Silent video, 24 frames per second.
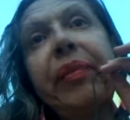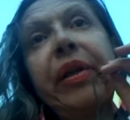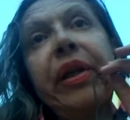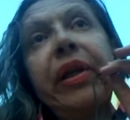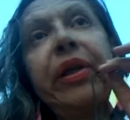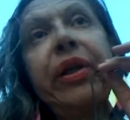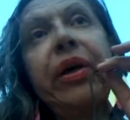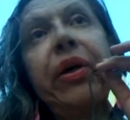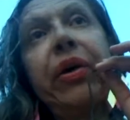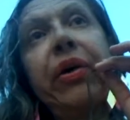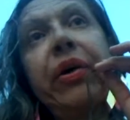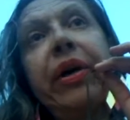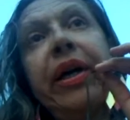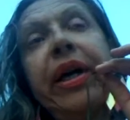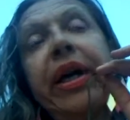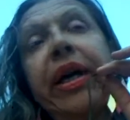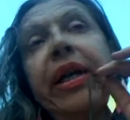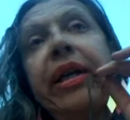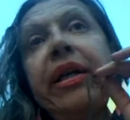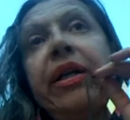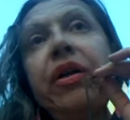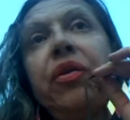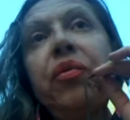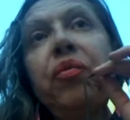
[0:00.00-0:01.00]
You know,
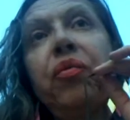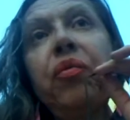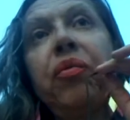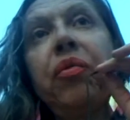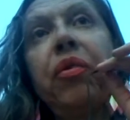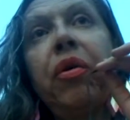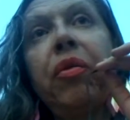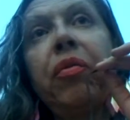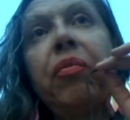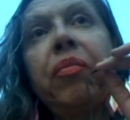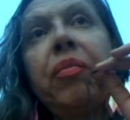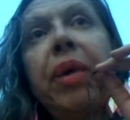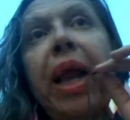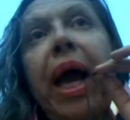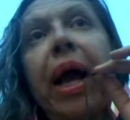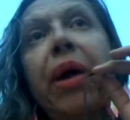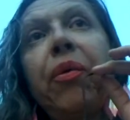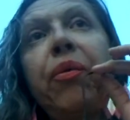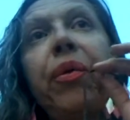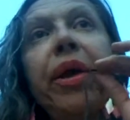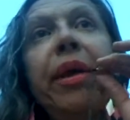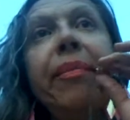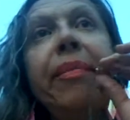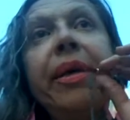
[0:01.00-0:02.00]
and on
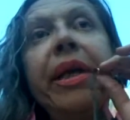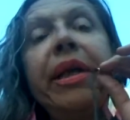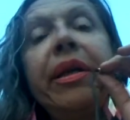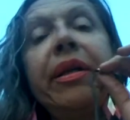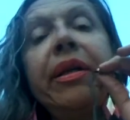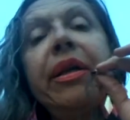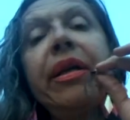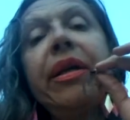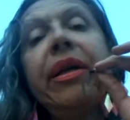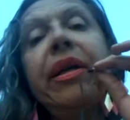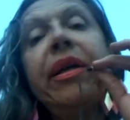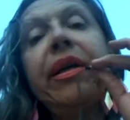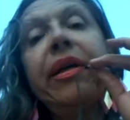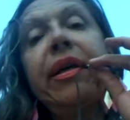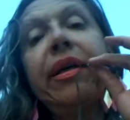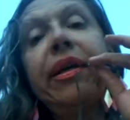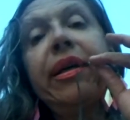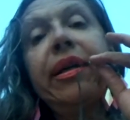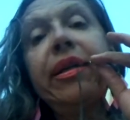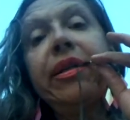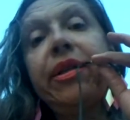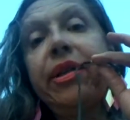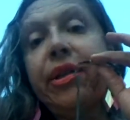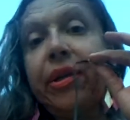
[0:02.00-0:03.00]
black women,
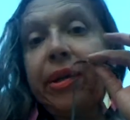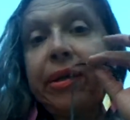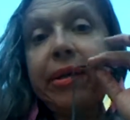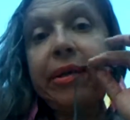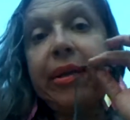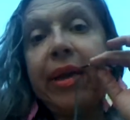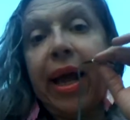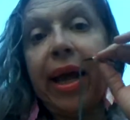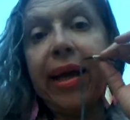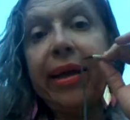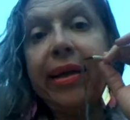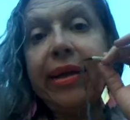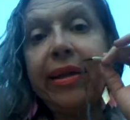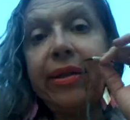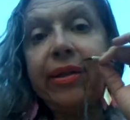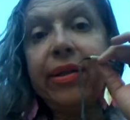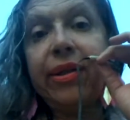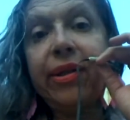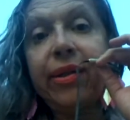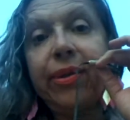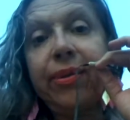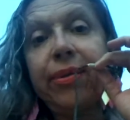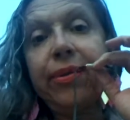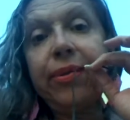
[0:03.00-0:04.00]
it turned like
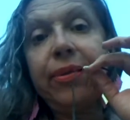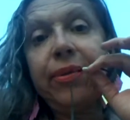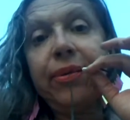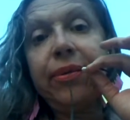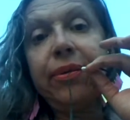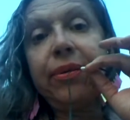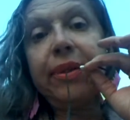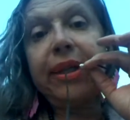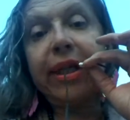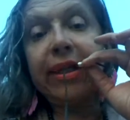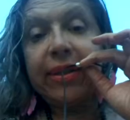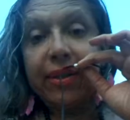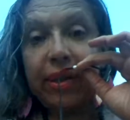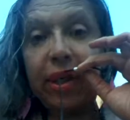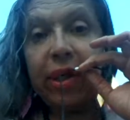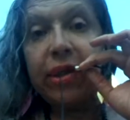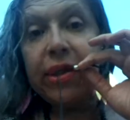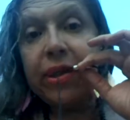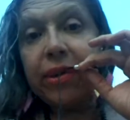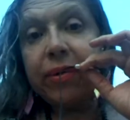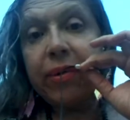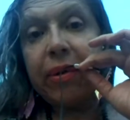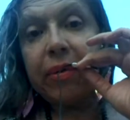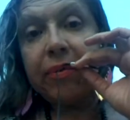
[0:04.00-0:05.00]
into
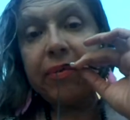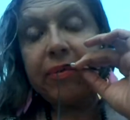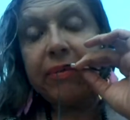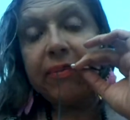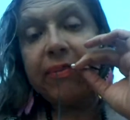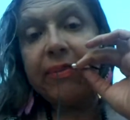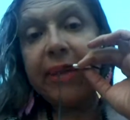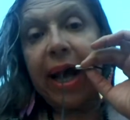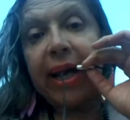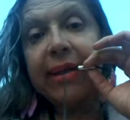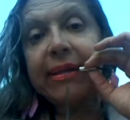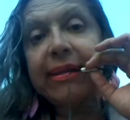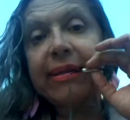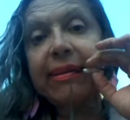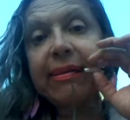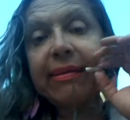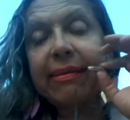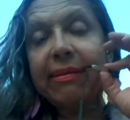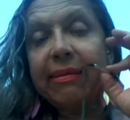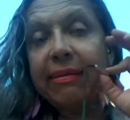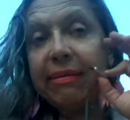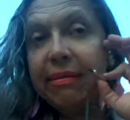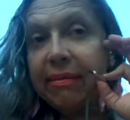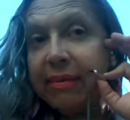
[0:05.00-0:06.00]
testosterone.
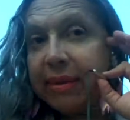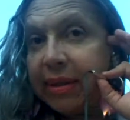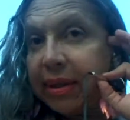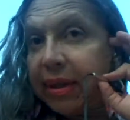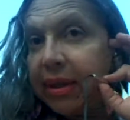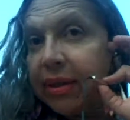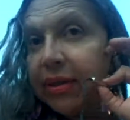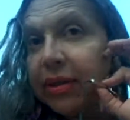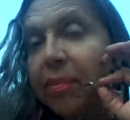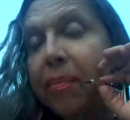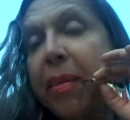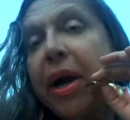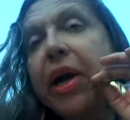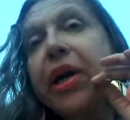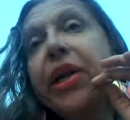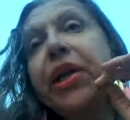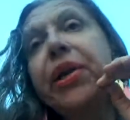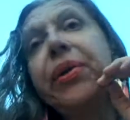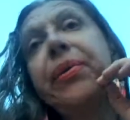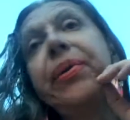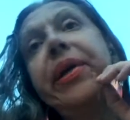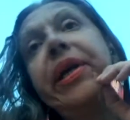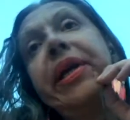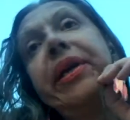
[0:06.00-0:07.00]
That's because of
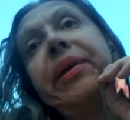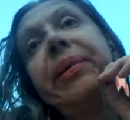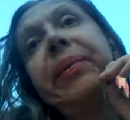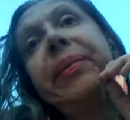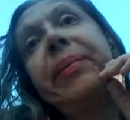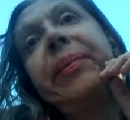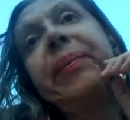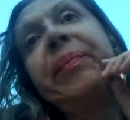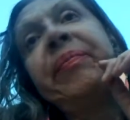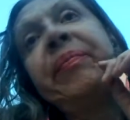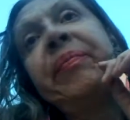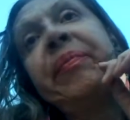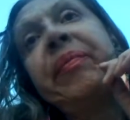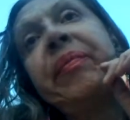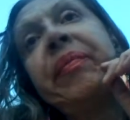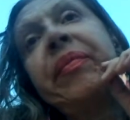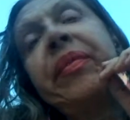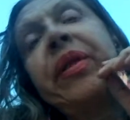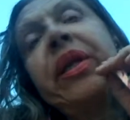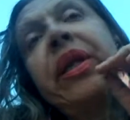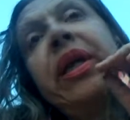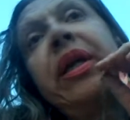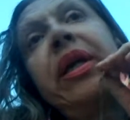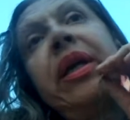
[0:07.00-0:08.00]
mercury.
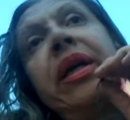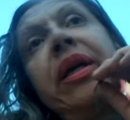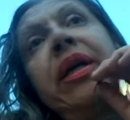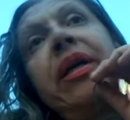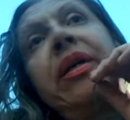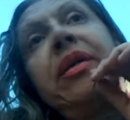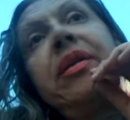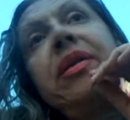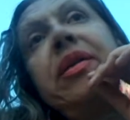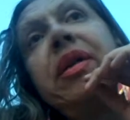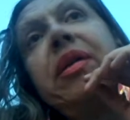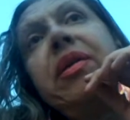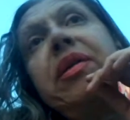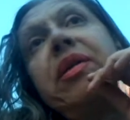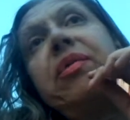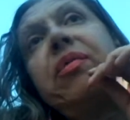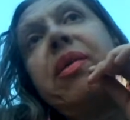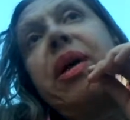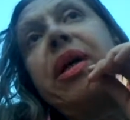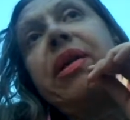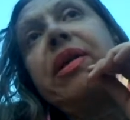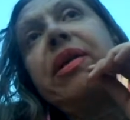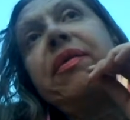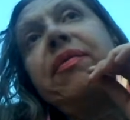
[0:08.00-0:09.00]
So I was
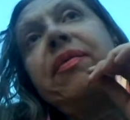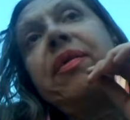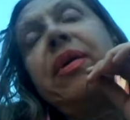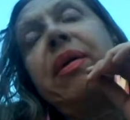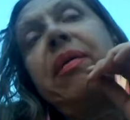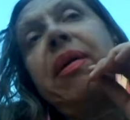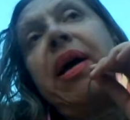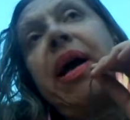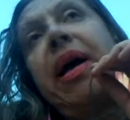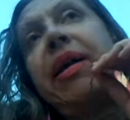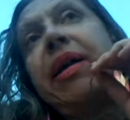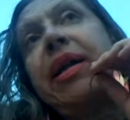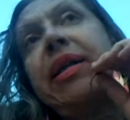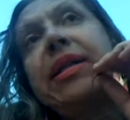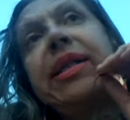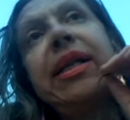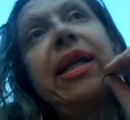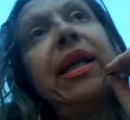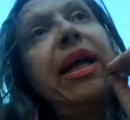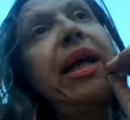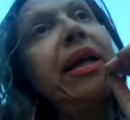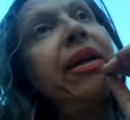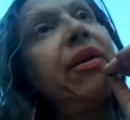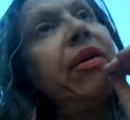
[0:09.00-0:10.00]
watching for a while, and I
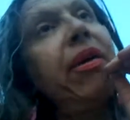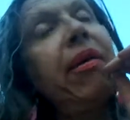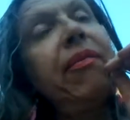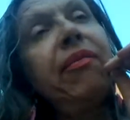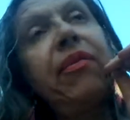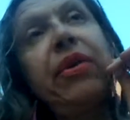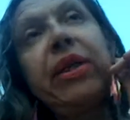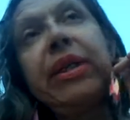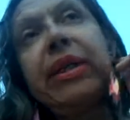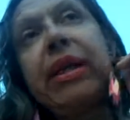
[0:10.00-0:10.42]
said, like, you know, I'm